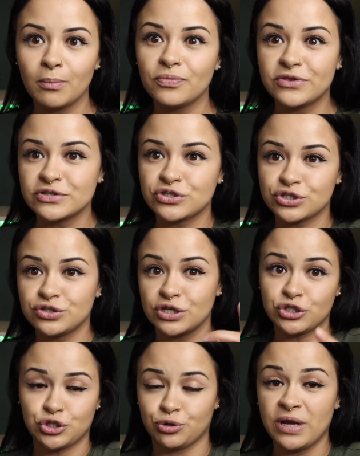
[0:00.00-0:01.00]
the
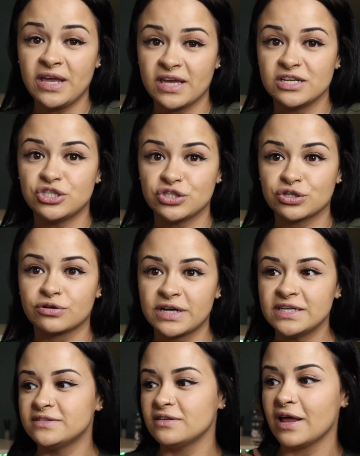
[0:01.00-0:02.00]
shrinkage is
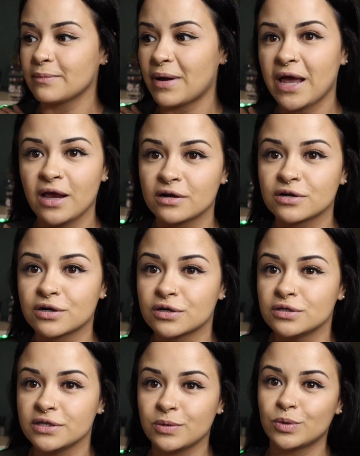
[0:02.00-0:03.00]
crazy. Like my hair
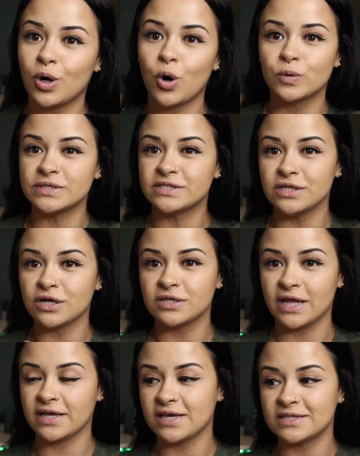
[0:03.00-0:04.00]
curly will always look
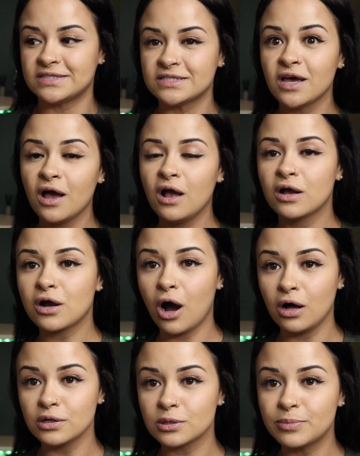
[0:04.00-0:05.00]
like it's
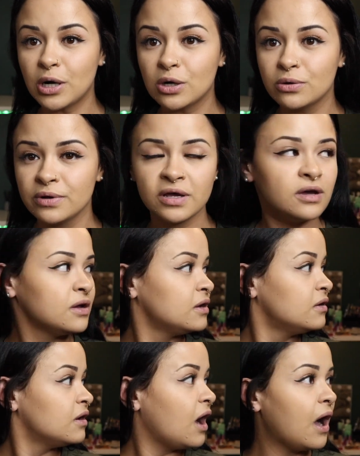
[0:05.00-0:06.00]
collarbone
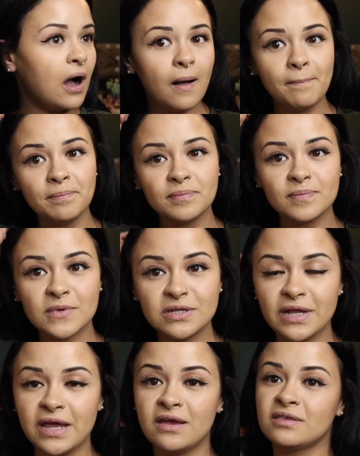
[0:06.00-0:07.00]

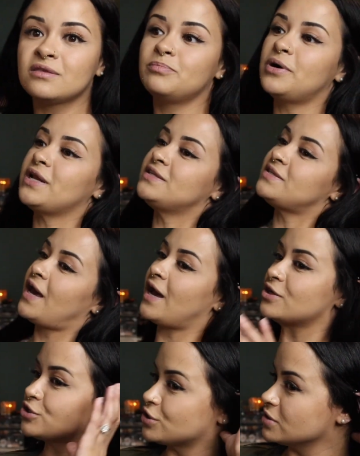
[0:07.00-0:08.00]
length, but it's
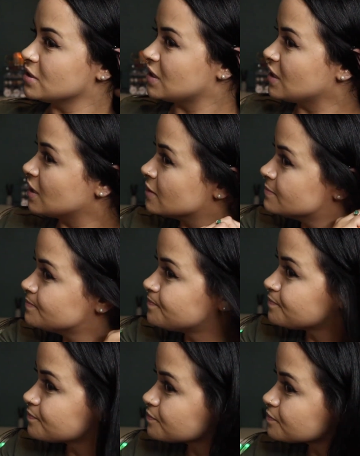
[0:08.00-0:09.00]
actually
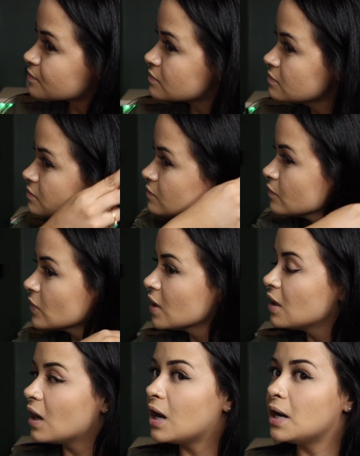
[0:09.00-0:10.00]

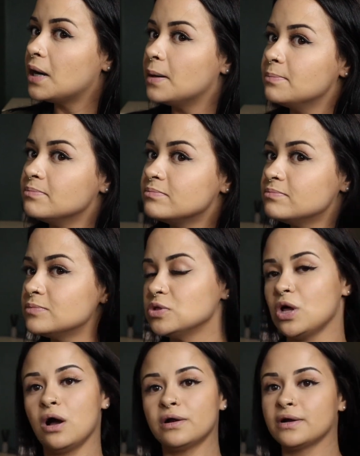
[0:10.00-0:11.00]

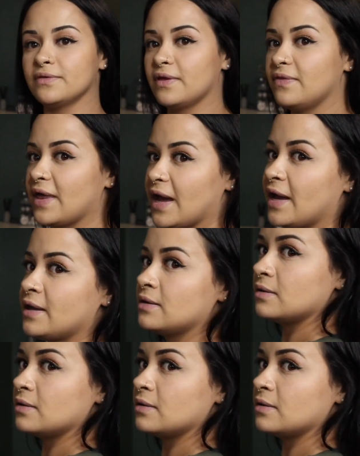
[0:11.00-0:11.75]
longer than that.